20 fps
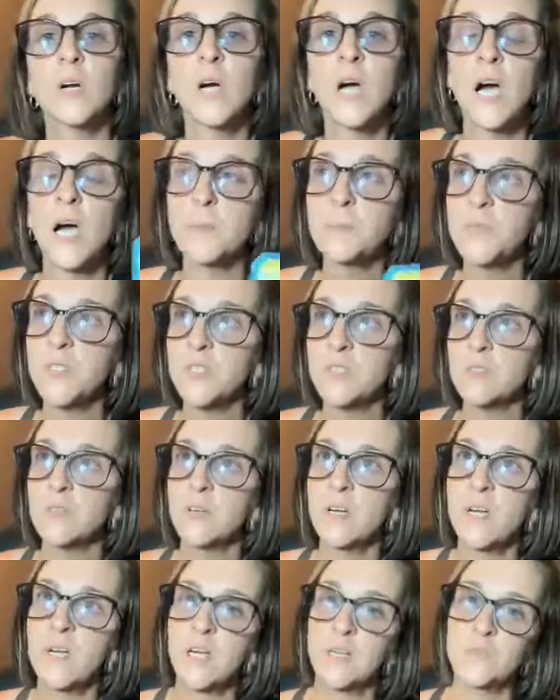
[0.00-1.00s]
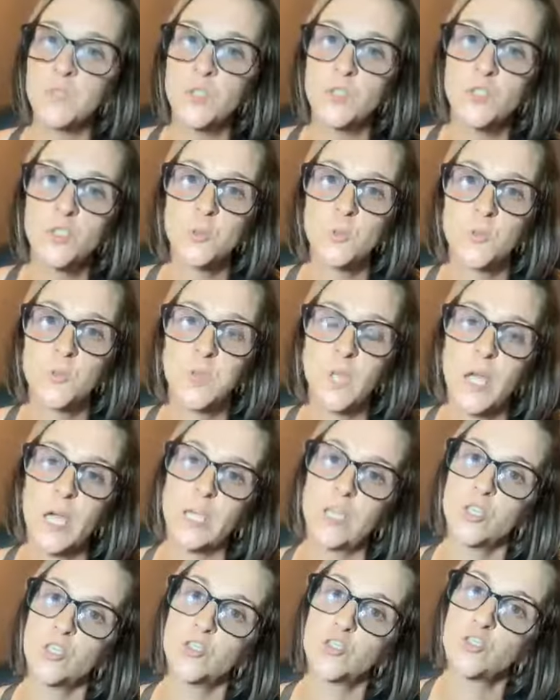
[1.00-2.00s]
cups have to do with
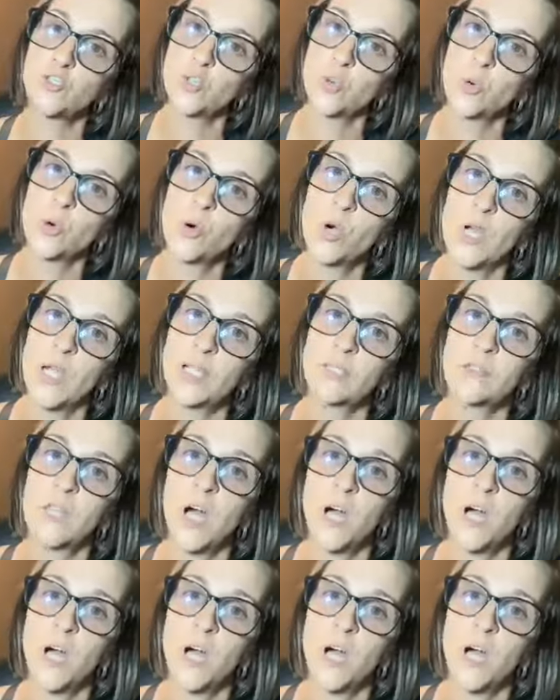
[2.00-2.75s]
like joy,